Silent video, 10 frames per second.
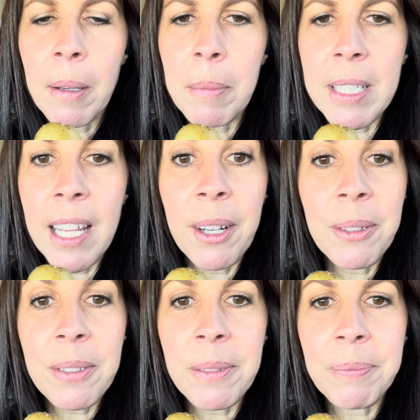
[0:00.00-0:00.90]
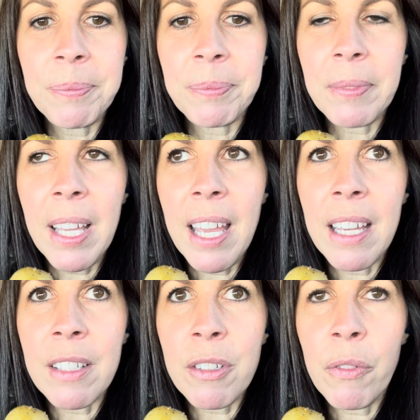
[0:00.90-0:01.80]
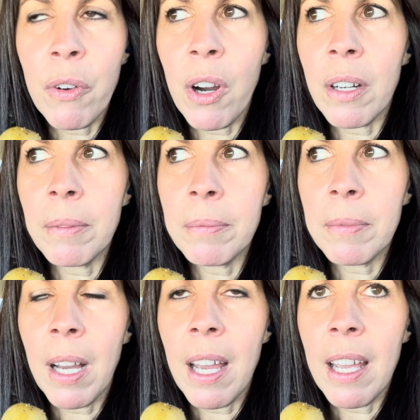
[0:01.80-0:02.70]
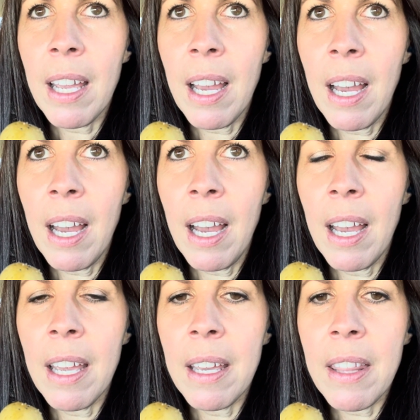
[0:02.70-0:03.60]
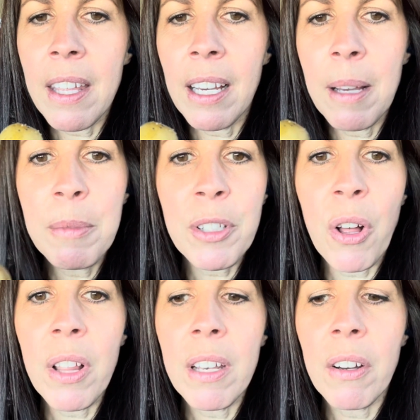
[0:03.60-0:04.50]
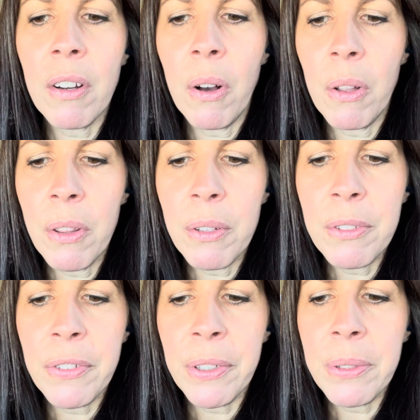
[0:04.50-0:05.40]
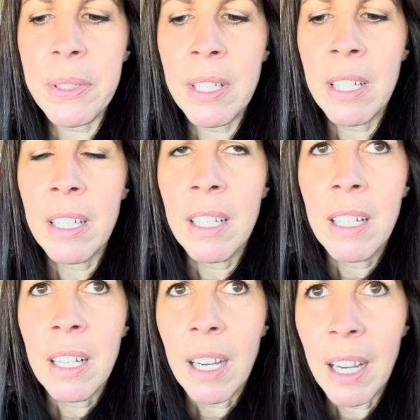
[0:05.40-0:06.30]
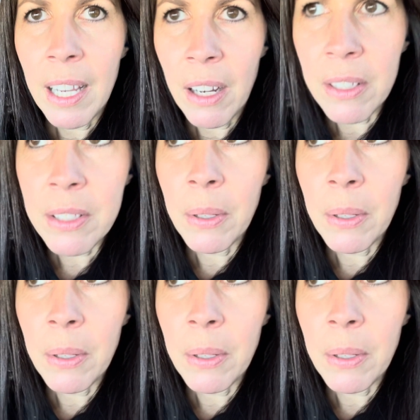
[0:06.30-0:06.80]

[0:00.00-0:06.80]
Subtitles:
potatoes. And so far, I think I'm solid on all of those foods. I also